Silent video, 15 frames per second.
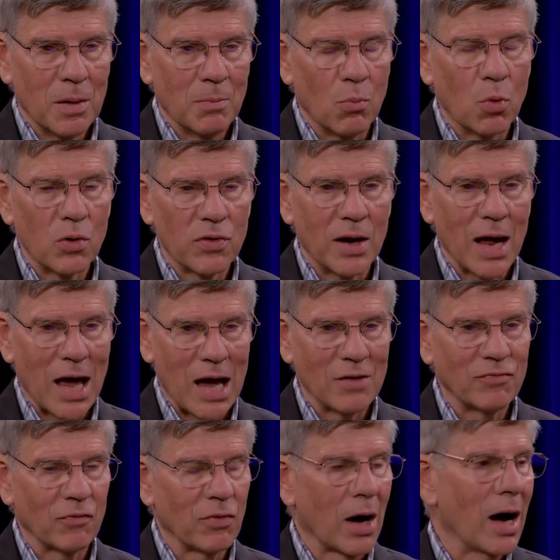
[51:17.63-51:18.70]
more than half
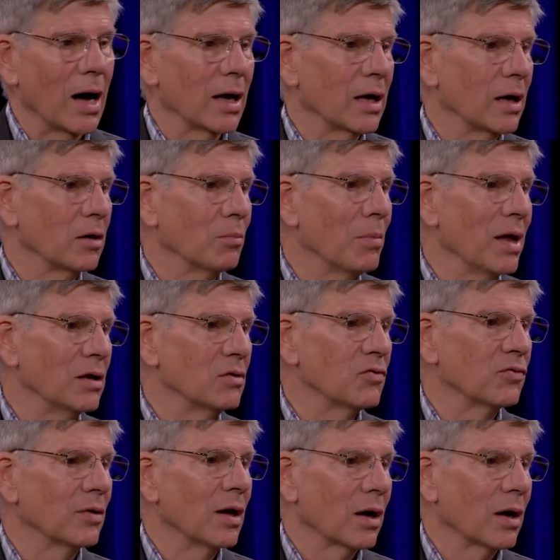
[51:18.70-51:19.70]
of the high-end men's